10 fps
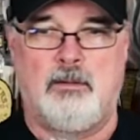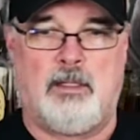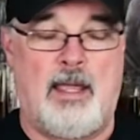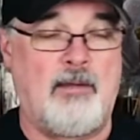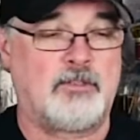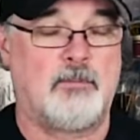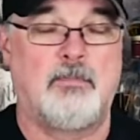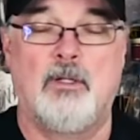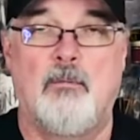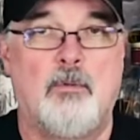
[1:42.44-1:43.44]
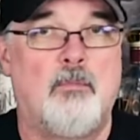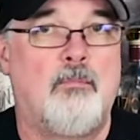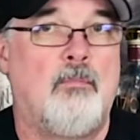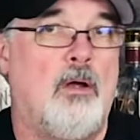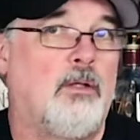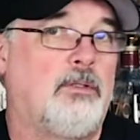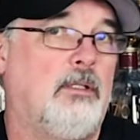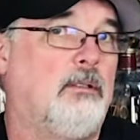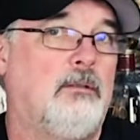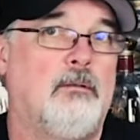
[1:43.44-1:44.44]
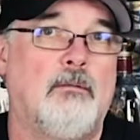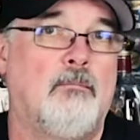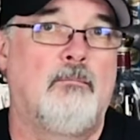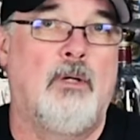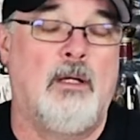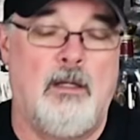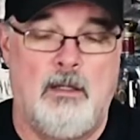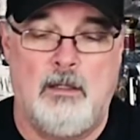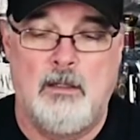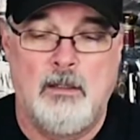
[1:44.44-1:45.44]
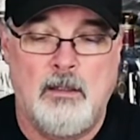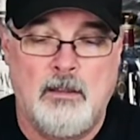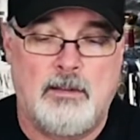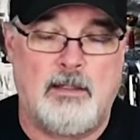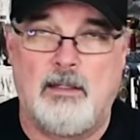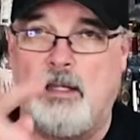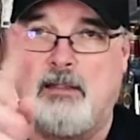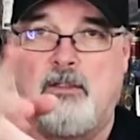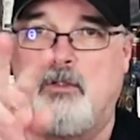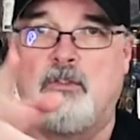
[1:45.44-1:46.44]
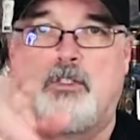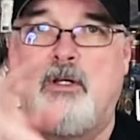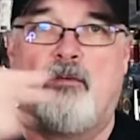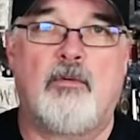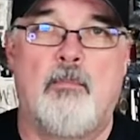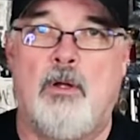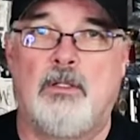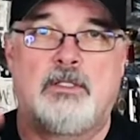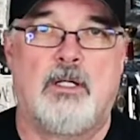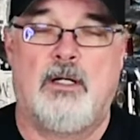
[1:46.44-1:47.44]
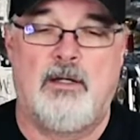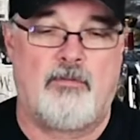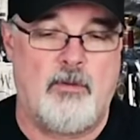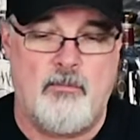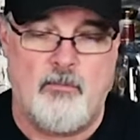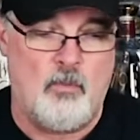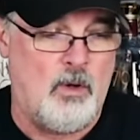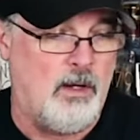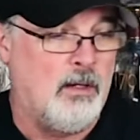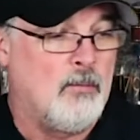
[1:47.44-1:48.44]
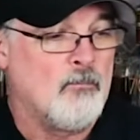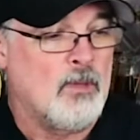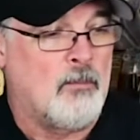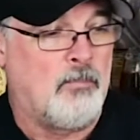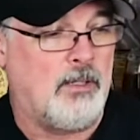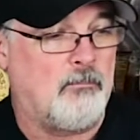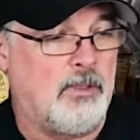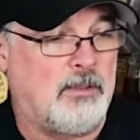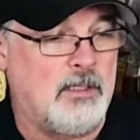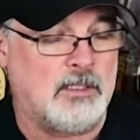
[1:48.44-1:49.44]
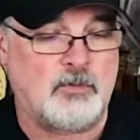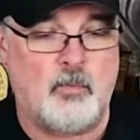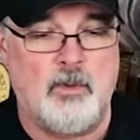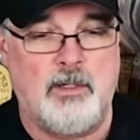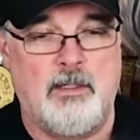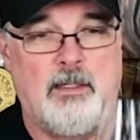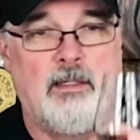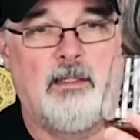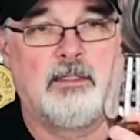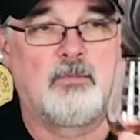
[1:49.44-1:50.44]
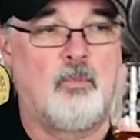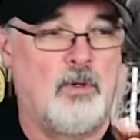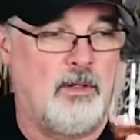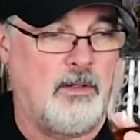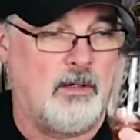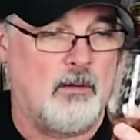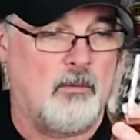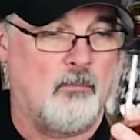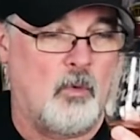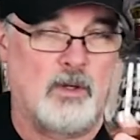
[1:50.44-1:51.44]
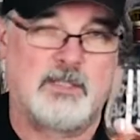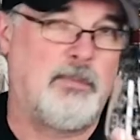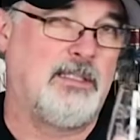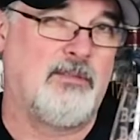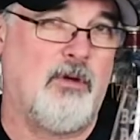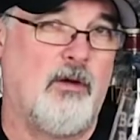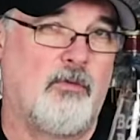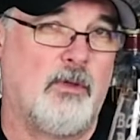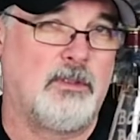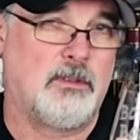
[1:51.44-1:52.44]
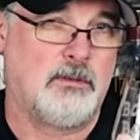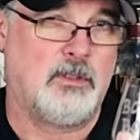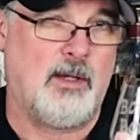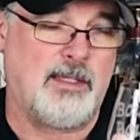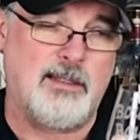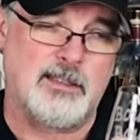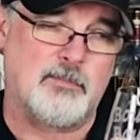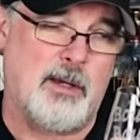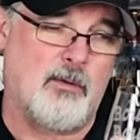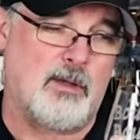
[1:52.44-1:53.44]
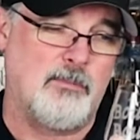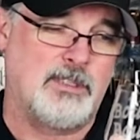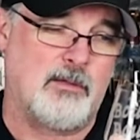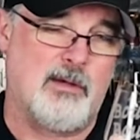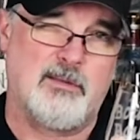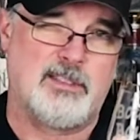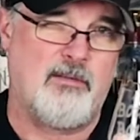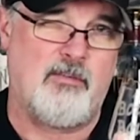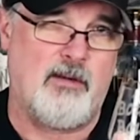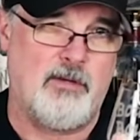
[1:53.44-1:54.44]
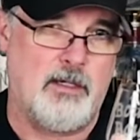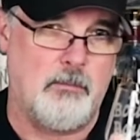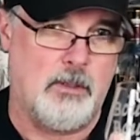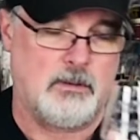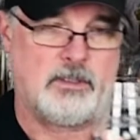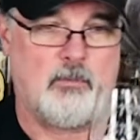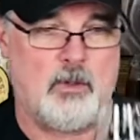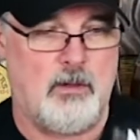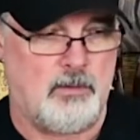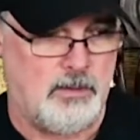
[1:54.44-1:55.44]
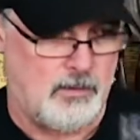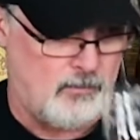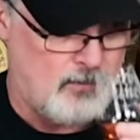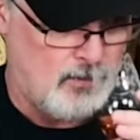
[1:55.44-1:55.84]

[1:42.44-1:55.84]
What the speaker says: have some double malted, they like use two different malts on a different one, but this one is one of their more expensive offerings. So I think this bottle comes in around 75, 80 bucks, somewhere along in there.